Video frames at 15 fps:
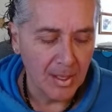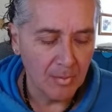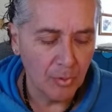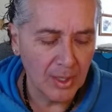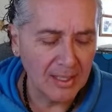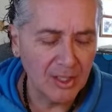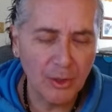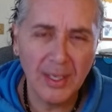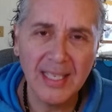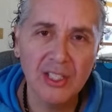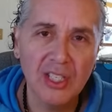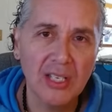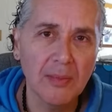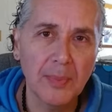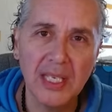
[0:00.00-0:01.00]
What I try to
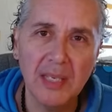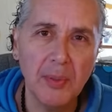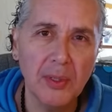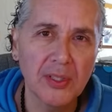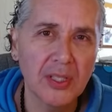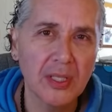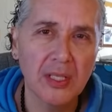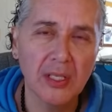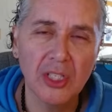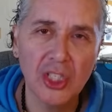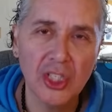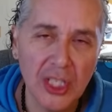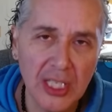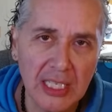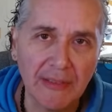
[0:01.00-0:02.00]
tell people is that the
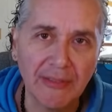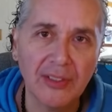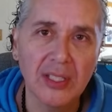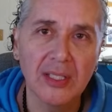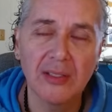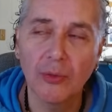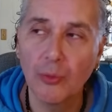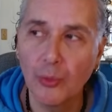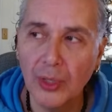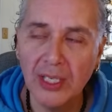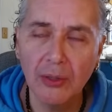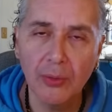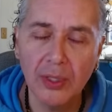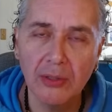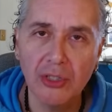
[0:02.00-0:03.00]
shift, the
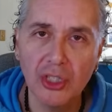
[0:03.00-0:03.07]
real